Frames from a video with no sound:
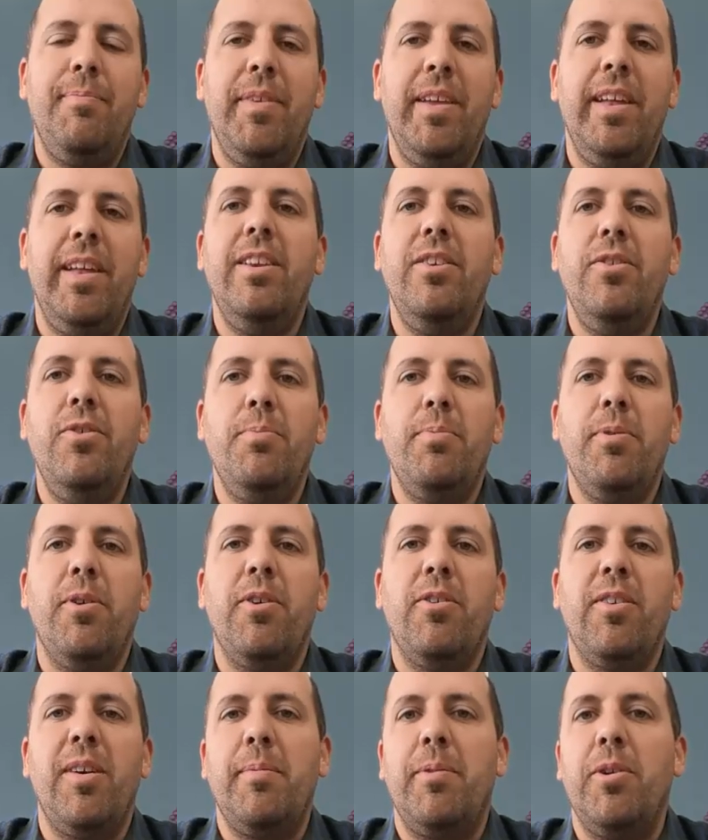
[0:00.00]
in a new
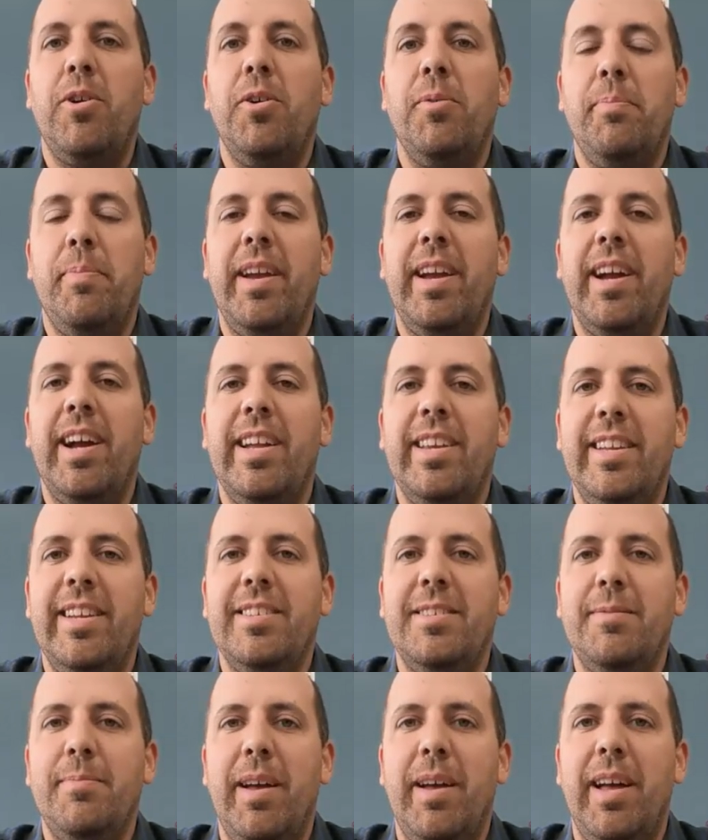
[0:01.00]
program called Big
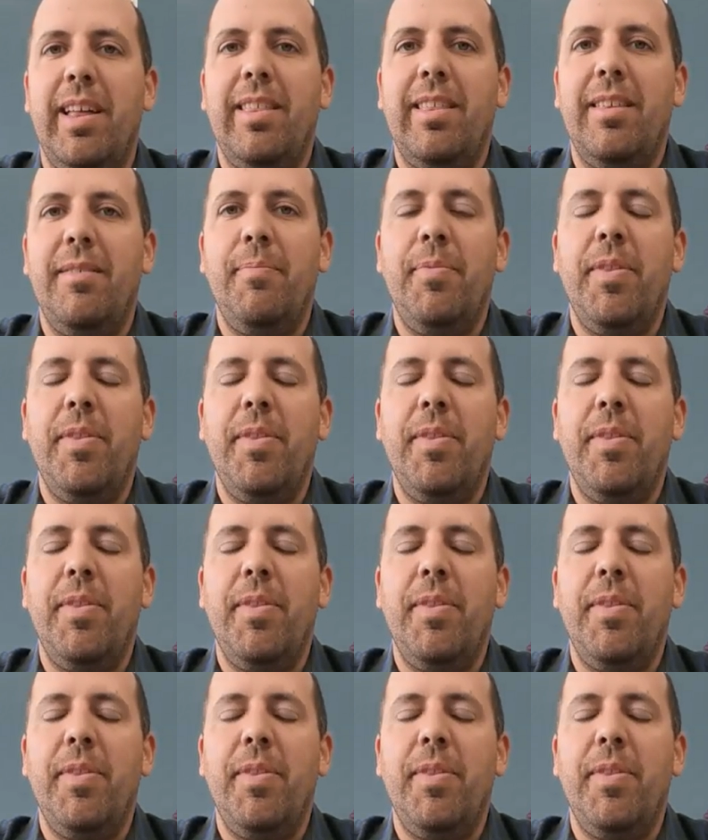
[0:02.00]
Ideas Math.